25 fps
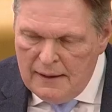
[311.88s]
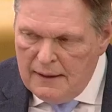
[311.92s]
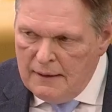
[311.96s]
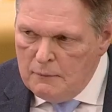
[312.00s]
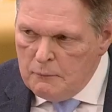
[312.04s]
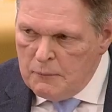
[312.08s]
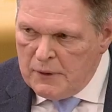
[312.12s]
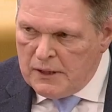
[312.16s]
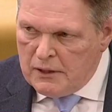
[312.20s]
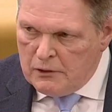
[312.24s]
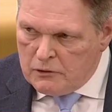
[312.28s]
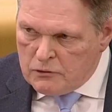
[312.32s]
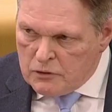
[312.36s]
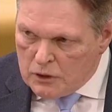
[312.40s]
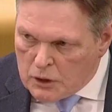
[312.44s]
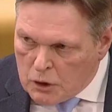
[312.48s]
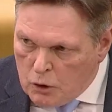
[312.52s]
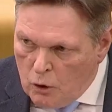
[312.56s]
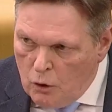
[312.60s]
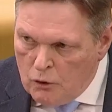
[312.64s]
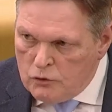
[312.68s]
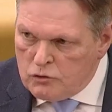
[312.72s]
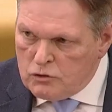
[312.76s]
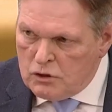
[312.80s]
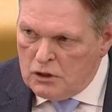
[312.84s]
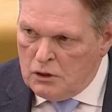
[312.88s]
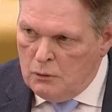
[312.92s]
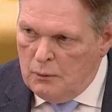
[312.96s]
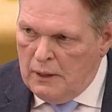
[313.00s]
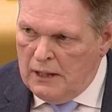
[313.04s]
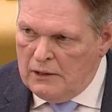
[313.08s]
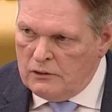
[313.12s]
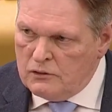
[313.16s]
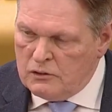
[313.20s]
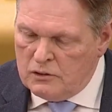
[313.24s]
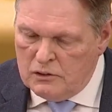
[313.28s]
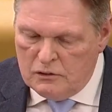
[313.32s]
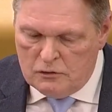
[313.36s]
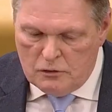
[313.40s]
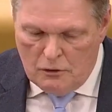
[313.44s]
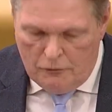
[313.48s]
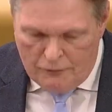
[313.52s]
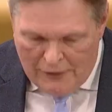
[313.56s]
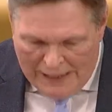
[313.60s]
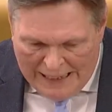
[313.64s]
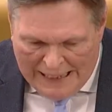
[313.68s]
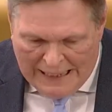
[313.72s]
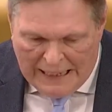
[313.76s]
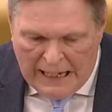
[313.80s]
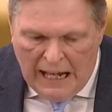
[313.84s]
because the consequences of
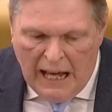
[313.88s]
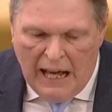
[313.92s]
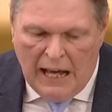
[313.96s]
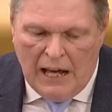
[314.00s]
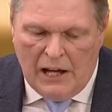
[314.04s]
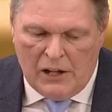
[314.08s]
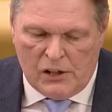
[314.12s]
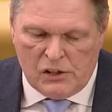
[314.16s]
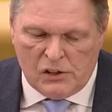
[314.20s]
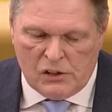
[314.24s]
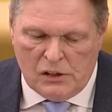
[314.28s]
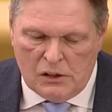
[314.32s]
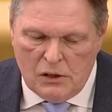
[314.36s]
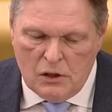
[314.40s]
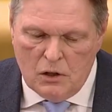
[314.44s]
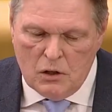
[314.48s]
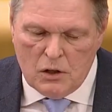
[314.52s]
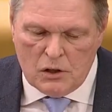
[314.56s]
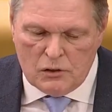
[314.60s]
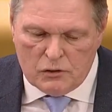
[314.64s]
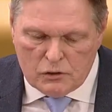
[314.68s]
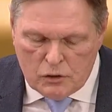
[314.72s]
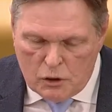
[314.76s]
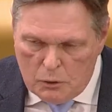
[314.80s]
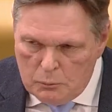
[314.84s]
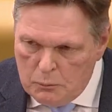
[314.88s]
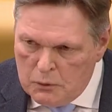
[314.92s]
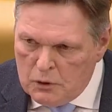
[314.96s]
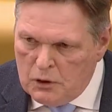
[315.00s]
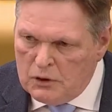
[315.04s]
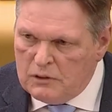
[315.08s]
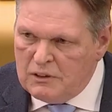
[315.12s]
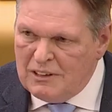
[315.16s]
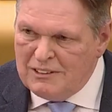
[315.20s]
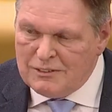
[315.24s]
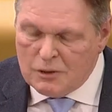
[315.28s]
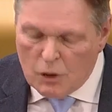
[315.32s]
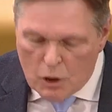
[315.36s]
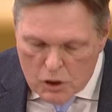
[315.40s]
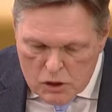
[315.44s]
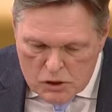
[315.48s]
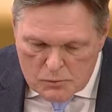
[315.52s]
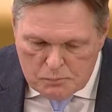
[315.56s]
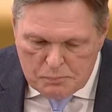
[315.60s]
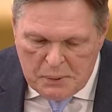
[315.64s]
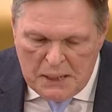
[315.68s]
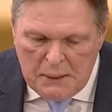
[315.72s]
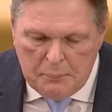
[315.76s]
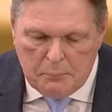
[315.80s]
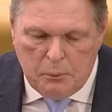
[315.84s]
inaction hurts communities, hurts
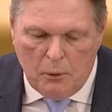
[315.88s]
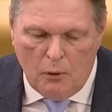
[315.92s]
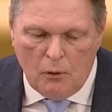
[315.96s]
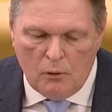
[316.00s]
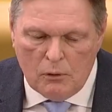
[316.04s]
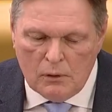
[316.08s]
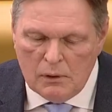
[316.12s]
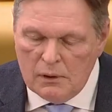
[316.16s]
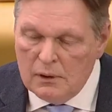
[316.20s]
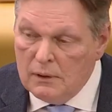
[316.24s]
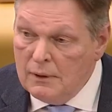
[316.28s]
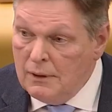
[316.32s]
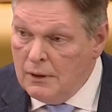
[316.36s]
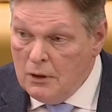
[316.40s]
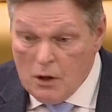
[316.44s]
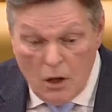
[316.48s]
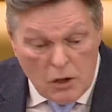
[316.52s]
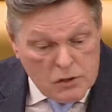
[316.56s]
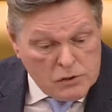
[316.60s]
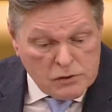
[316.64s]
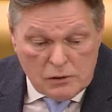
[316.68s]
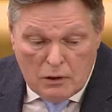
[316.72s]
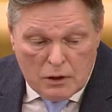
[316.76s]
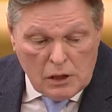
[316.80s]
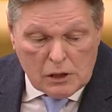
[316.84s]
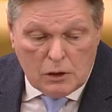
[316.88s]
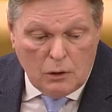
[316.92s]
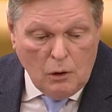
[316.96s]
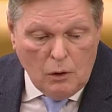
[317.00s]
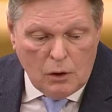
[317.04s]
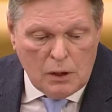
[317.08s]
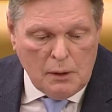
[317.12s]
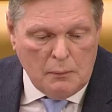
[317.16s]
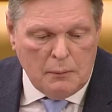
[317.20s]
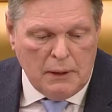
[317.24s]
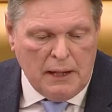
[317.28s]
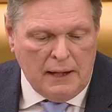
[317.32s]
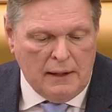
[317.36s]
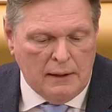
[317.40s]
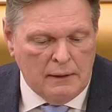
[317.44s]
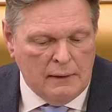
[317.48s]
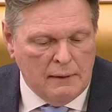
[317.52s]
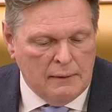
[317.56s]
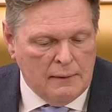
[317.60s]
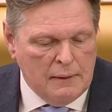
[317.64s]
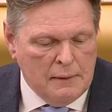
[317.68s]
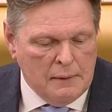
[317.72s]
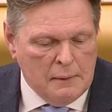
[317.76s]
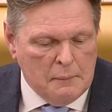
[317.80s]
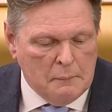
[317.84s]
people, hurts our economy,
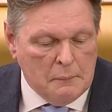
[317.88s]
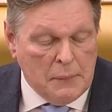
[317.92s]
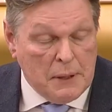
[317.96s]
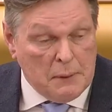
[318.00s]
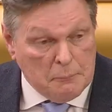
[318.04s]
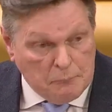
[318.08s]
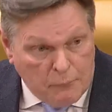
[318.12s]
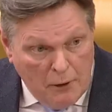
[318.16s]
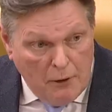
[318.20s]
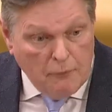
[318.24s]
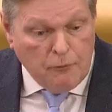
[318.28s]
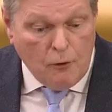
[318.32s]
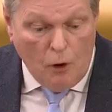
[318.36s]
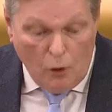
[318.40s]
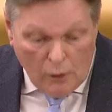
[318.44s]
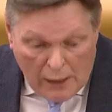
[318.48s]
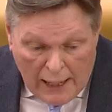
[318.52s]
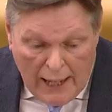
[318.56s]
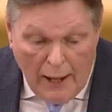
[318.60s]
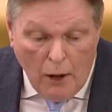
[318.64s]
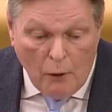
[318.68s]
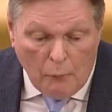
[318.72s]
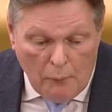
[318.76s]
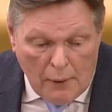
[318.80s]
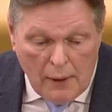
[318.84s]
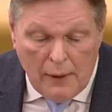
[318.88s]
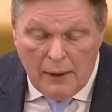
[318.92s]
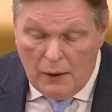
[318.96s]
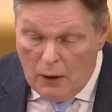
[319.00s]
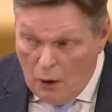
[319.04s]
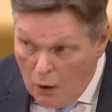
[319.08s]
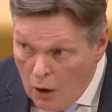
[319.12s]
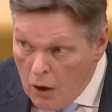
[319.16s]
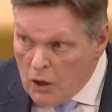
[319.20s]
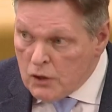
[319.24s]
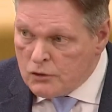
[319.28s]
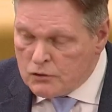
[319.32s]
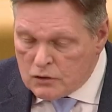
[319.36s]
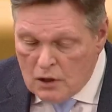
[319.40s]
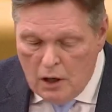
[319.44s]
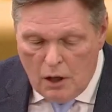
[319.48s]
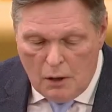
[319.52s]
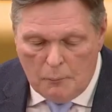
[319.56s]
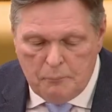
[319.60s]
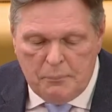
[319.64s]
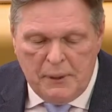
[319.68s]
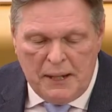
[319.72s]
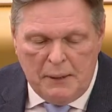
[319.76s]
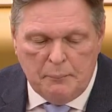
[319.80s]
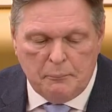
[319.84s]
but above all, hurts our
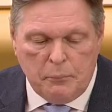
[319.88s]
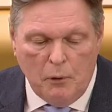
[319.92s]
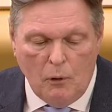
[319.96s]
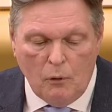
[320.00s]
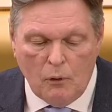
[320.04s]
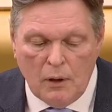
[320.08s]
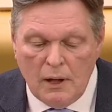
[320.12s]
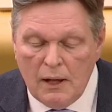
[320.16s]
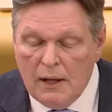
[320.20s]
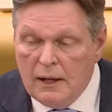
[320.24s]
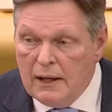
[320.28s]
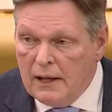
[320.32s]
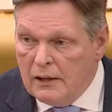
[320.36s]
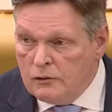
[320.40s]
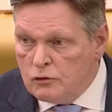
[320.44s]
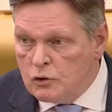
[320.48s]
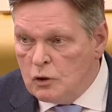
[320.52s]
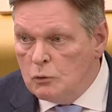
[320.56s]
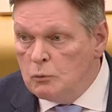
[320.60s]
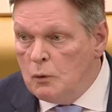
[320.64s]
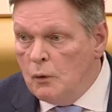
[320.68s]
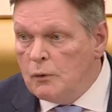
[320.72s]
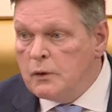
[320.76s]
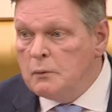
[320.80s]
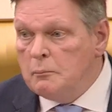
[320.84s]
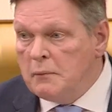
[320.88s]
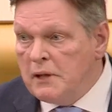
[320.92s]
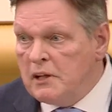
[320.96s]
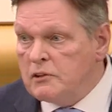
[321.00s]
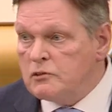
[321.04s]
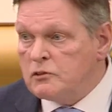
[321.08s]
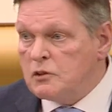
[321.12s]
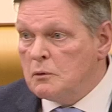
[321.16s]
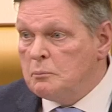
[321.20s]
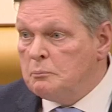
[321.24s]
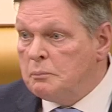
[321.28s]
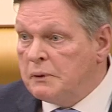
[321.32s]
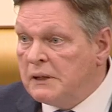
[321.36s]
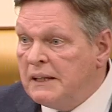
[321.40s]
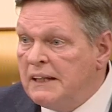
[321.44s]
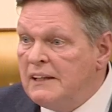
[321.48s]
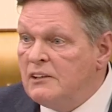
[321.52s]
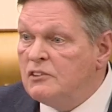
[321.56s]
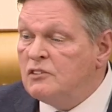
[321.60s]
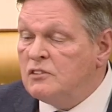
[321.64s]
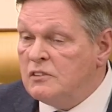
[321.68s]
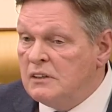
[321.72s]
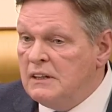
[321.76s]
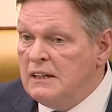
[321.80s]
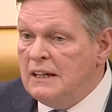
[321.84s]
people. And so will the Minister please
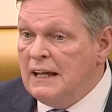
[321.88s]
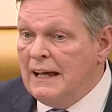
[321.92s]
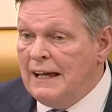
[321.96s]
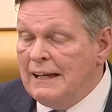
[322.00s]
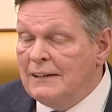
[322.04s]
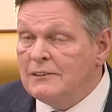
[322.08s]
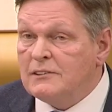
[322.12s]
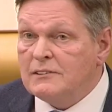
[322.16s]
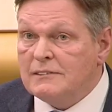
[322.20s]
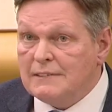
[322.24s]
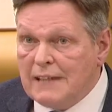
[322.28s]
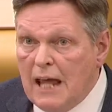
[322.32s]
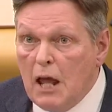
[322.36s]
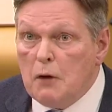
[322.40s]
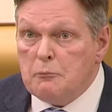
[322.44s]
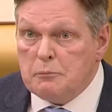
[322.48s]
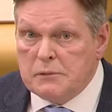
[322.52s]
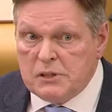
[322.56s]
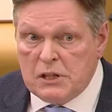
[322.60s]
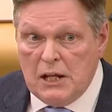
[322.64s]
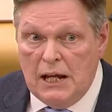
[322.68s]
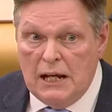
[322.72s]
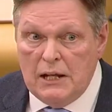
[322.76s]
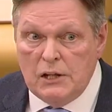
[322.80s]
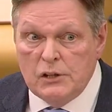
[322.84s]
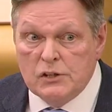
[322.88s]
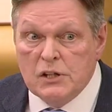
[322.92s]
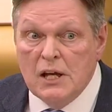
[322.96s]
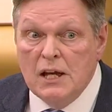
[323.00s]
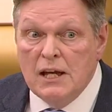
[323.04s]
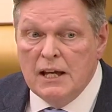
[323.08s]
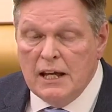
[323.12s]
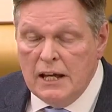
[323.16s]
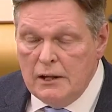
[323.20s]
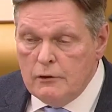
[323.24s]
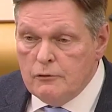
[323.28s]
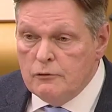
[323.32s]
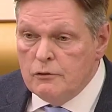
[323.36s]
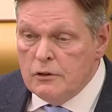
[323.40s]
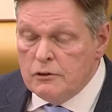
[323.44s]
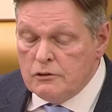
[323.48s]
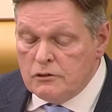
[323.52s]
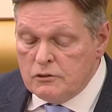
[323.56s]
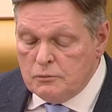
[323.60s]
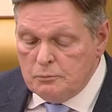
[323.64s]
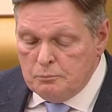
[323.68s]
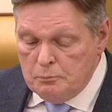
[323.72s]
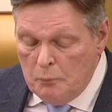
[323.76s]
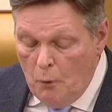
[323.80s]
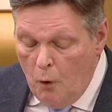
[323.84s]
see a step change in
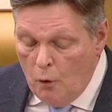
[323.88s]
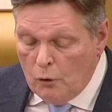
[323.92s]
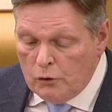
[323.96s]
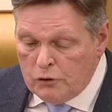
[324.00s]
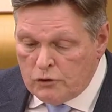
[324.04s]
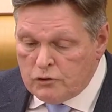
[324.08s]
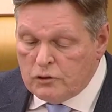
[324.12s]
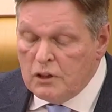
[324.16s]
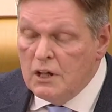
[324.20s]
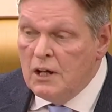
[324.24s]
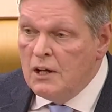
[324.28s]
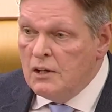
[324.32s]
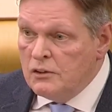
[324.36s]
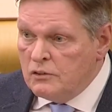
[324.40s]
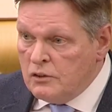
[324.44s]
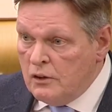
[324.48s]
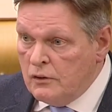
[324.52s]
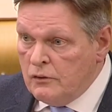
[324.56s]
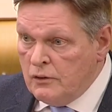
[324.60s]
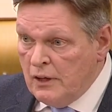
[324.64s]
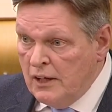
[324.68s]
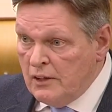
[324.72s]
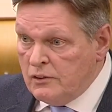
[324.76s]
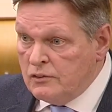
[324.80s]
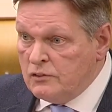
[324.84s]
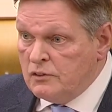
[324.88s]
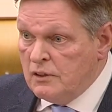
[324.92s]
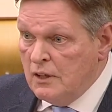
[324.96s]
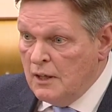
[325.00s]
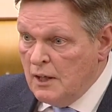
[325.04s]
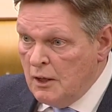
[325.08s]
response to this